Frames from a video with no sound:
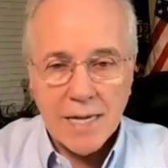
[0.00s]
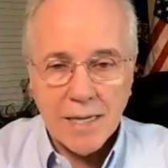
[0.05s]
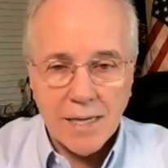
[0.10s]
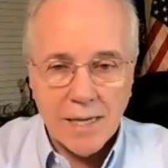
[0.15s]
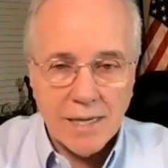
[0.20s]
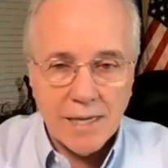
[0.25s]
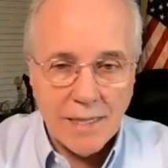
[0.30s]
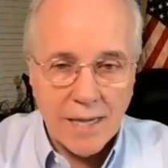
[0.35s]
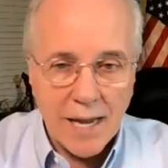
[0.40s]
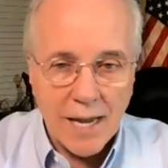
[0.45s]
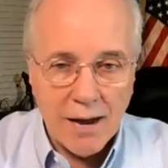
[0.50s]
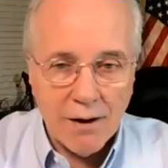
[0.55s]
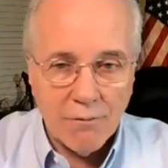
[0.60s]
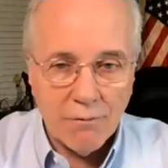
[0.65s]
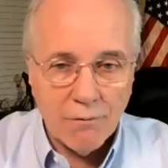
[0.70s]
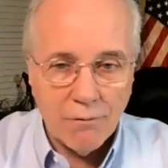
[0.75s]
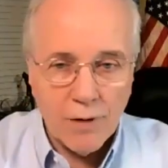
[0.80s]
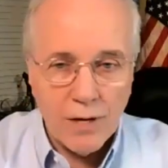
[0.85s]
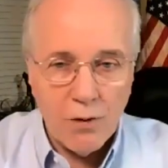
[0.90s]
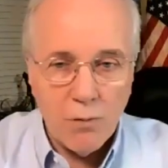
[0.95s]
In
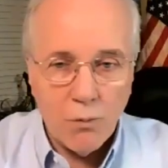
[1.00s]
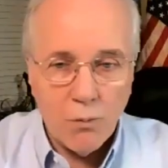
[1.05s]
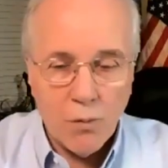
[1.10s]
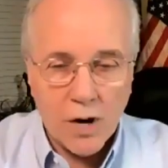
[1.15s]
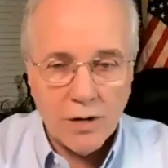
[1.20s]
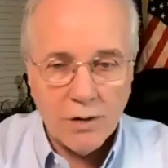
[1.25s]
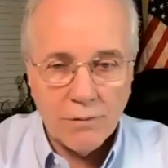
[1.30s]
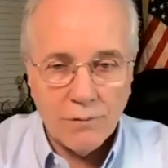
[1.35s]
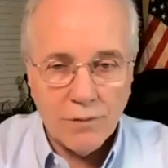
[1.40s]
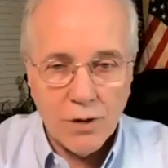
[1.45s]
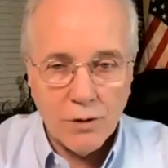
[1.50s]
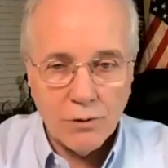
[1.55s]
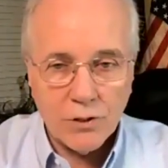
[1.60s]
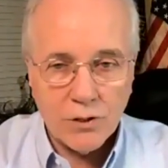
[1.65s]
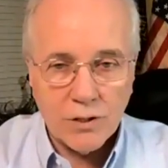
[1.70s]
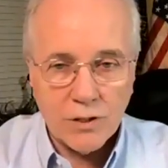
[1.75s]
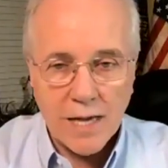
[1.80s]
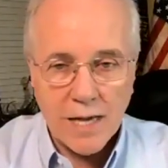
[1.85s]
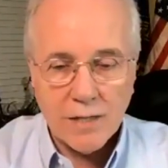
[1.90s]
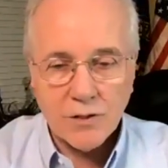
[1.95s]
every one of those
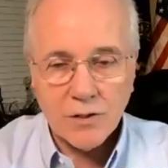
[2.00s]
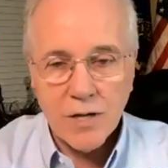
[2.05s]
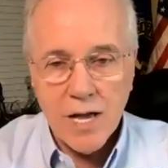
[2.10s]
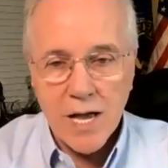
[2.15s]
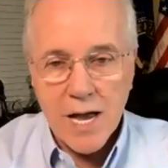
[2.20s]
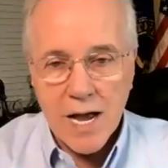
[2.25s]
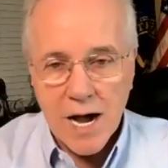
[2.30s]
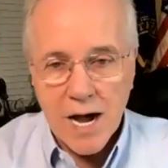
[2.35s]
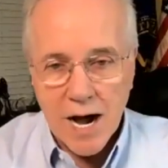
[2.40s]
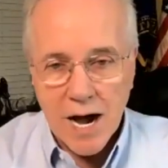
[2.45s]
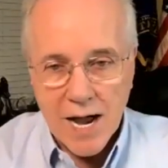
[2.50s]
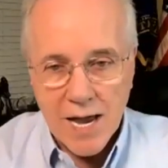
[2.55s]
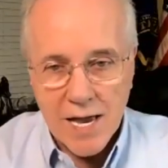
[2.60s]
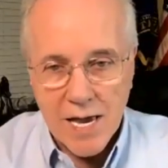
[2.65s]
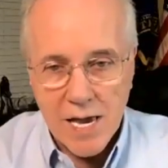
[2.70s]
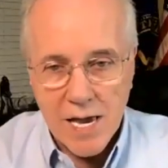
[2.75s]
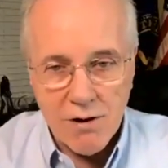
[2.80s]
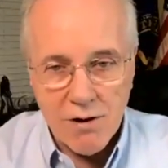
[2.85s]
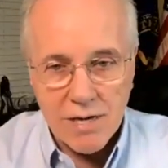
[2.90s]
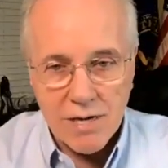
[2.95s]
states, I
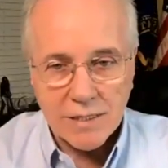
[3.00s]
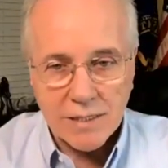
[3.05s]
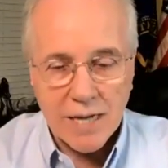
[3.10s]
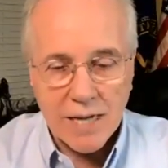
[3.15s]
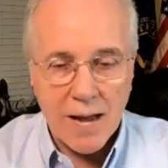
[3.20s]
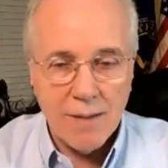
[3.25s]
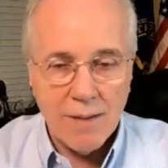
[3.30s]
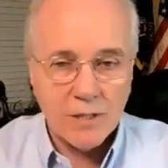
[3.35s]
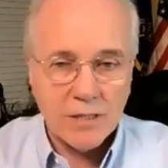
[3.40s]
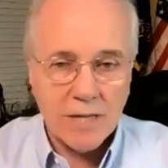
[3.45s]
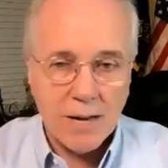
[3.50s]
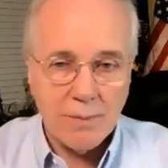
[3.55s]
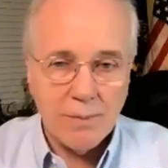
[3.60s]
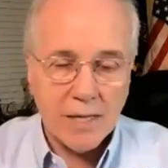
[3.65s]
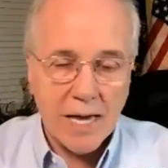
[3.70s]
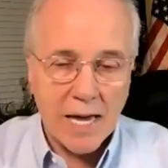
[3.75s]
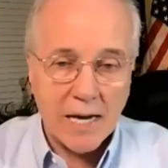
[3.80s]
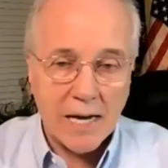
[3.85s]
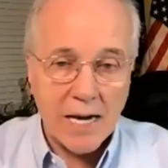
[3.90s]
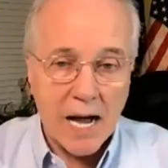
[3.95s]
hear it time and time
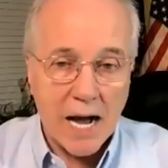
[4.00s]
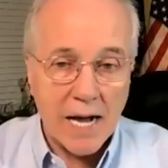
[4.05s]
again.